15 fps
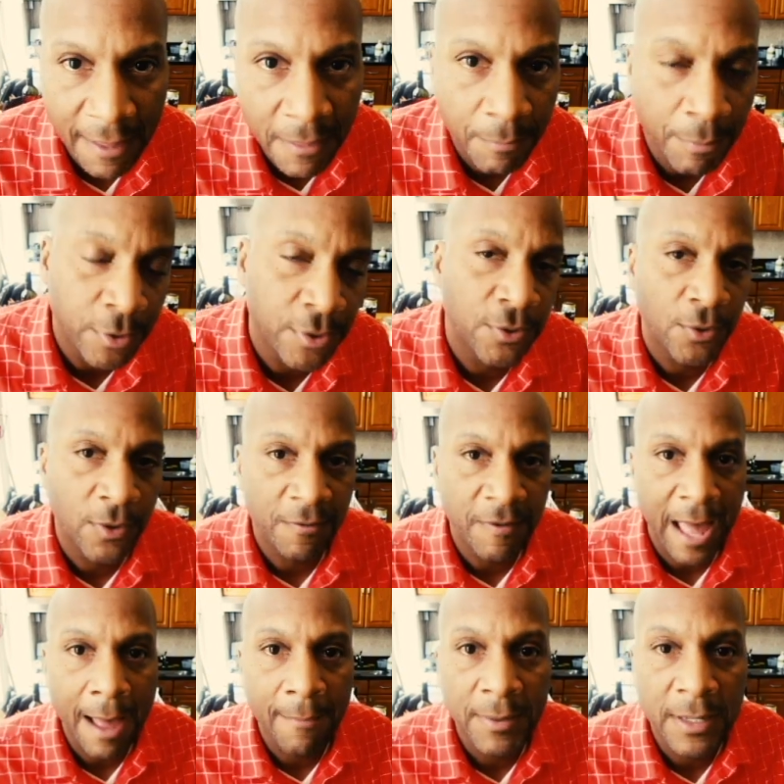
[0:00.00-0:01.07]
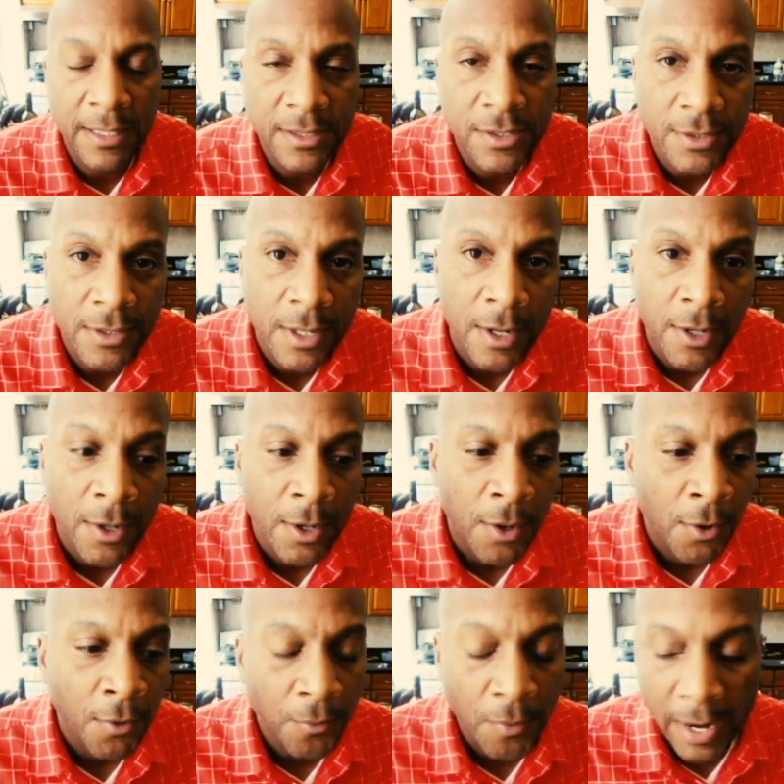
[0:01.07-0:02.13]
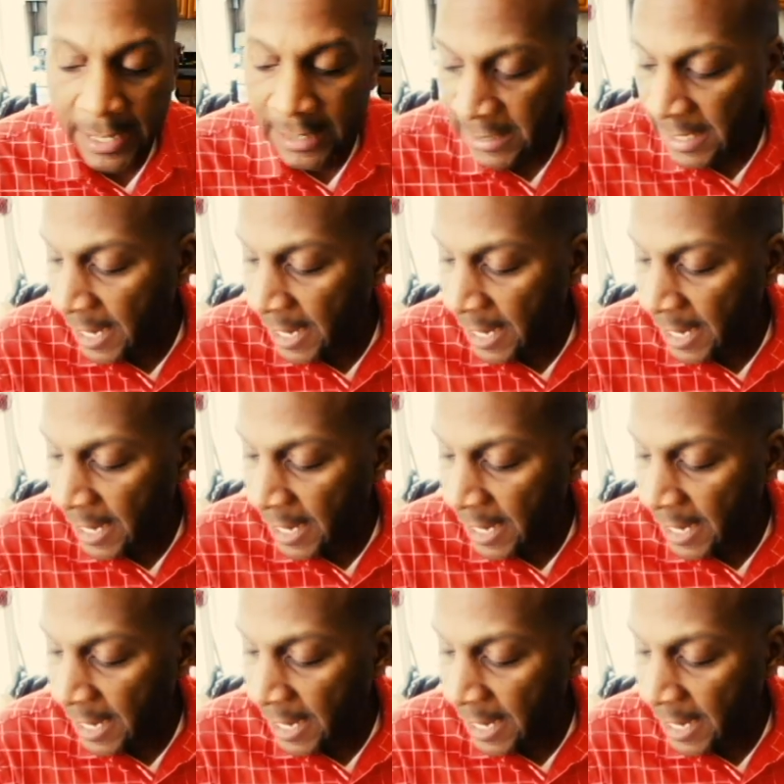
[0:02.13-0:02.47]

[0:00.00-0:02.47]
and the pursuit of happiness, right?